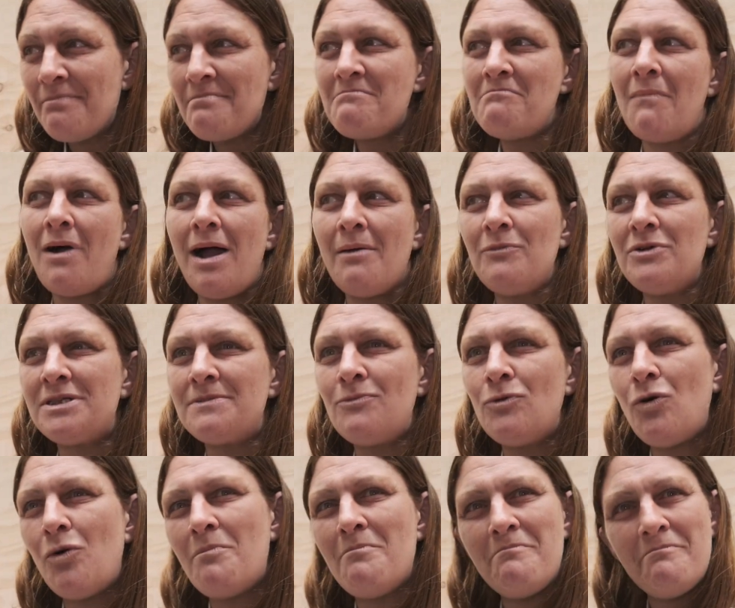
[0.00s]
Mine was
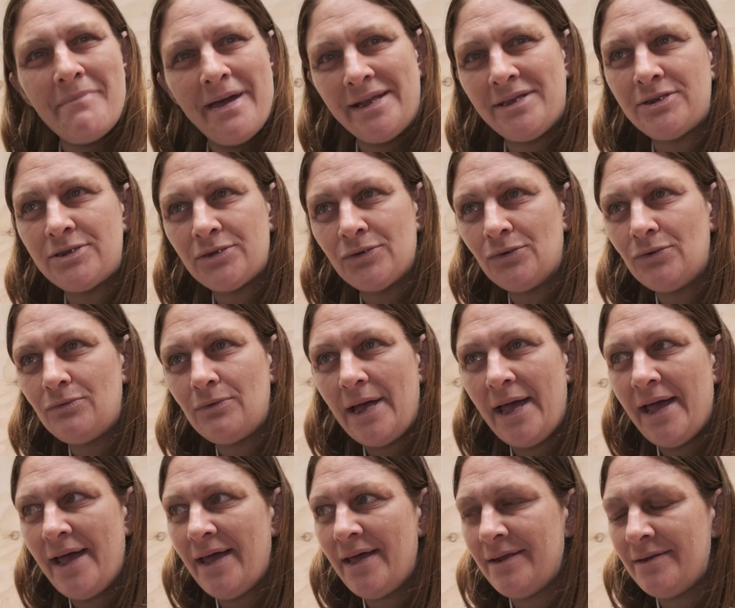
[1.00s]
more mental
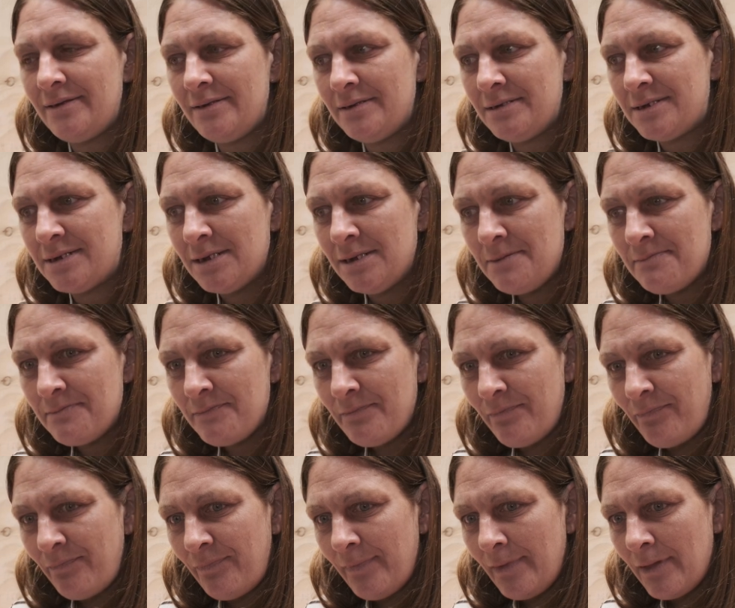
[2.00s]
and
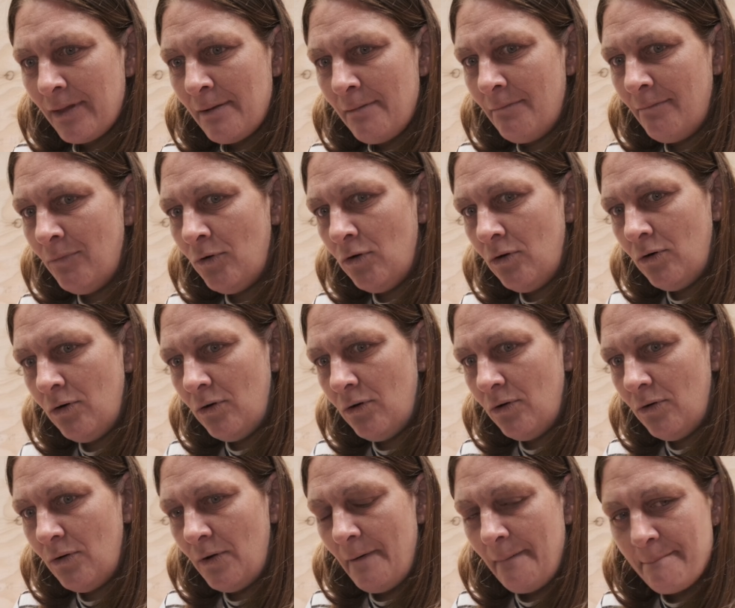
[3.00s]

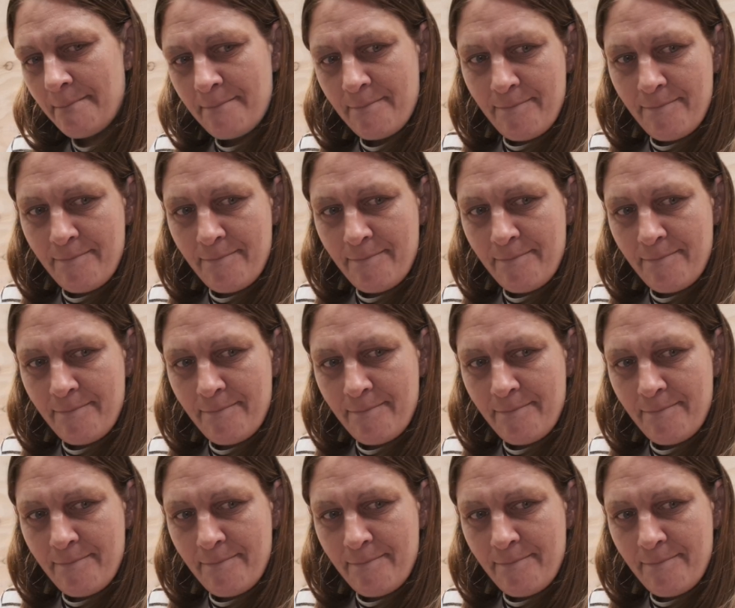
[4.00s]
more